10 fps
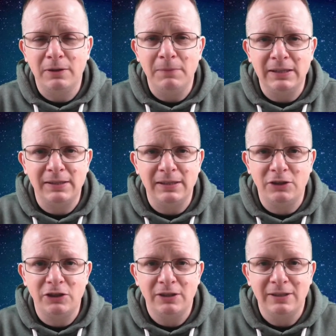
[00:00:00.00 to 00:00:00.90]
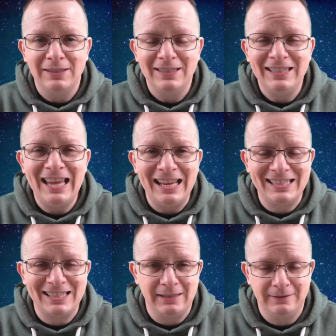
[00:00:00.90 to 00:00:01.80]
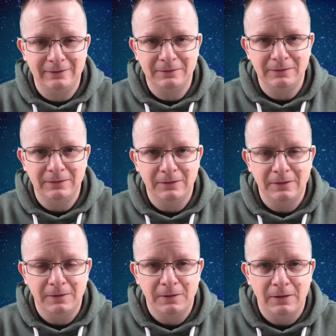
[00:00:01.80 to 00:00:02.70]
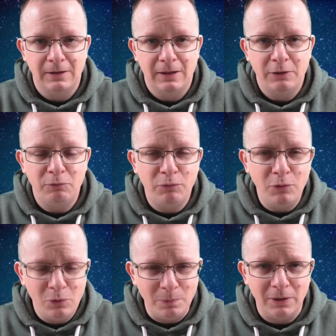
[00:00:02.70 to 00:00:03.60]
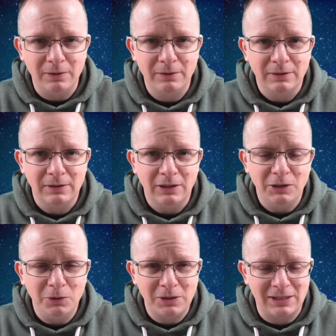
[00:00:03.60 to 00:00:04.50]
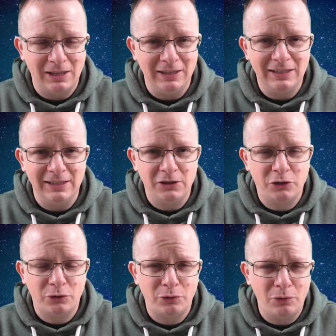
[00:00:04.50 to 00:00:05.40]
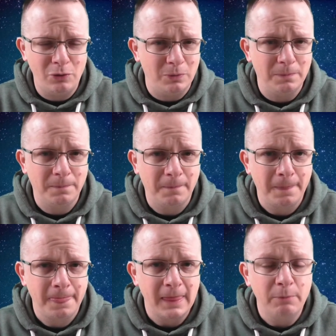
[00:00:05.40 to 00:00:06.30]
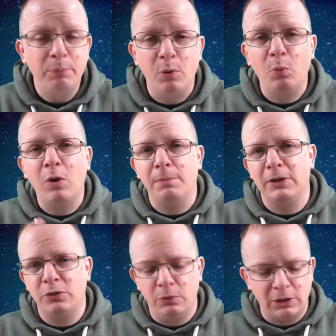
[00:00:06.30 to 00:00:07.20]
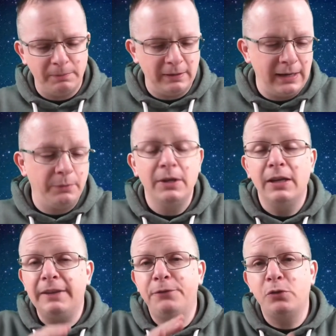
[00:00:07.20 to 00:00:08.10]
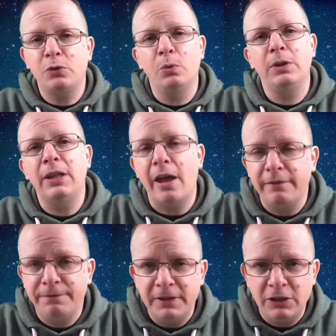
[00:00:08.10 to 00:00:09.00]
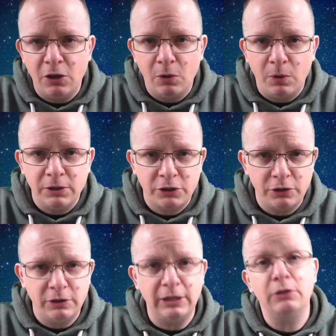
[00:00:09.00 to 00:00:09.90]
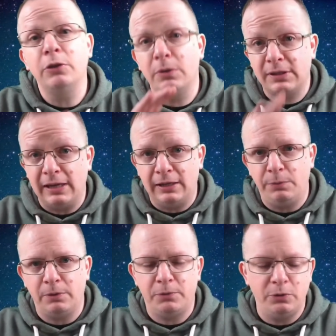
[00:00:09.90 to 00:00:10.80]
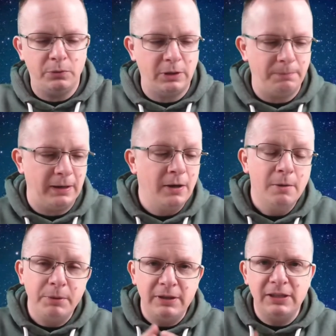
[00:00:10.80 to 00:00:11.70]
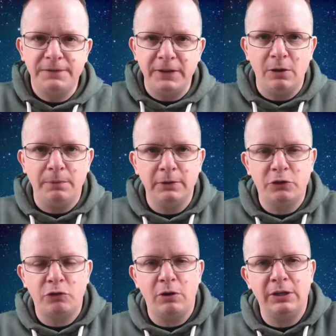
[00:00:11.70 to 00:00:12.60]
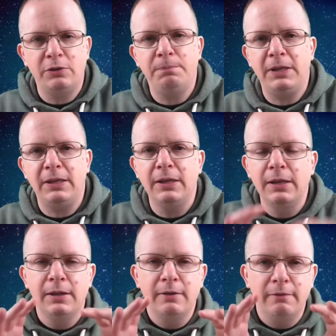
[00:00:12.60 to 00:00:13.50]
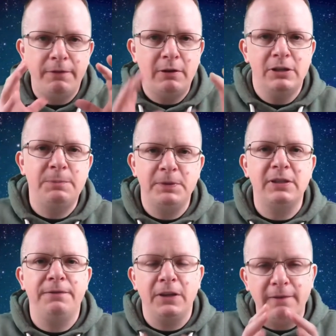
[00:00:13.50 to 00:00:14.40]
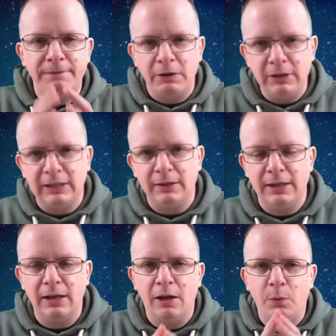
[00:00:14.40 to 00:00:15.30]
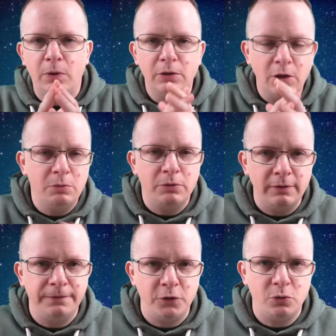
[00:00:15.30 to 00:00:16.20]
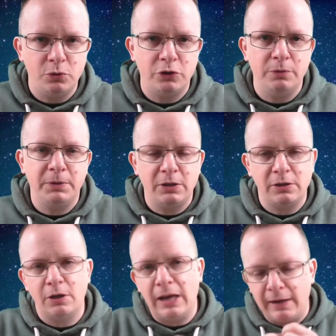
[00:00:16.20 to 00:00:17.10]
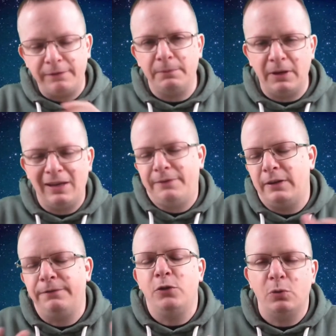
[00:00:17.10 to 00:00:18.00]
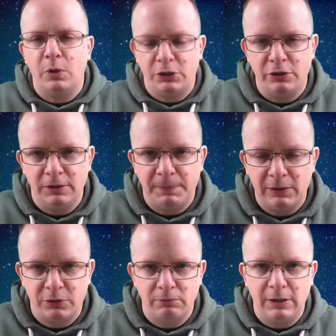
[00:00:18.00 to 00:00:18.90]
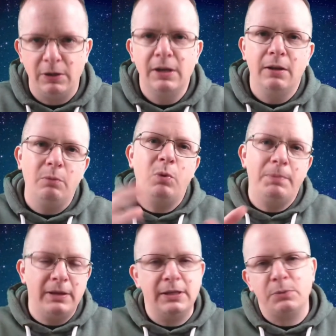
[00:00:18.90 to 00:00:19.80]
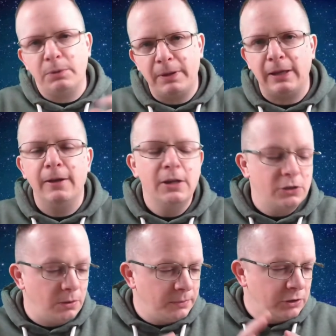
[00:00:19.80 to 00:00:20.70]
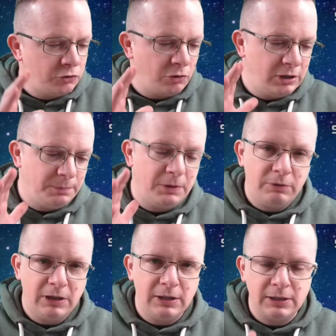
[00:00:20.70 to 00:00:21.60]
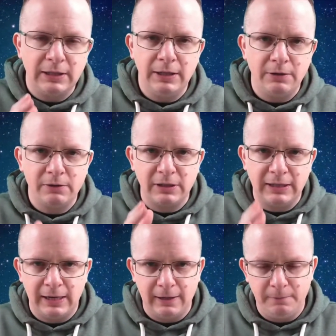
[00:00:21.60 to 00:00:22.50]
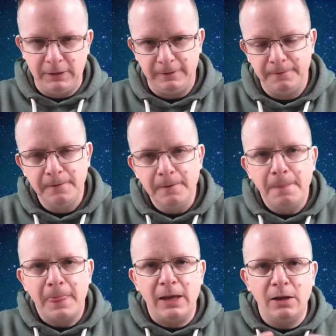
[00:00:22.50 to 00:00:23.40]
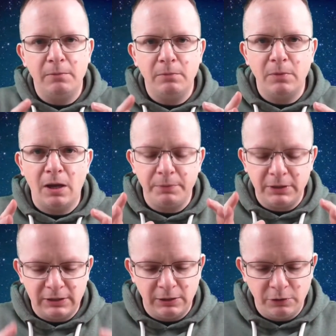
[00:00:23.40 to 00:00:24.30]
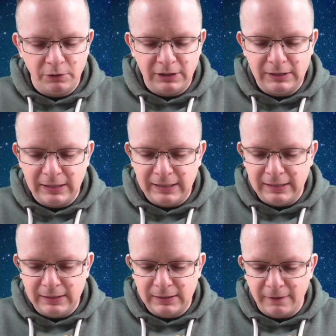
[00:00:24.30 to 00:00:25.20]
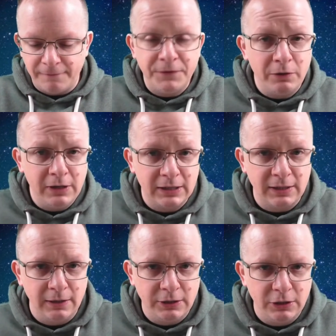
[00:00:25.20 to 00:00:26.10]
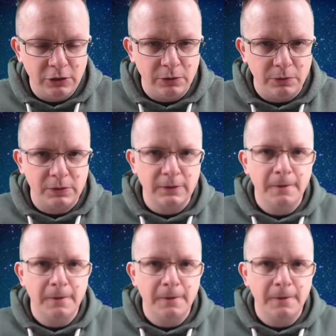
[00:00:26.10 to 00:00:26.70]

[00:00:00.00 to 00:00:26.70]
message, yes, the rumor looks like it's true. But what am I talking about? Now, if you saw the live video on Sunday, you'll know exactly what I'm talking about. But in this video, I'm going to try to be very specific and very clear. I want no confusion because I have had a few questions bounce around. And what about this? What about that? So I'm going to try to be really as clear as I can be. I'm going to tell you that this is very exciting news.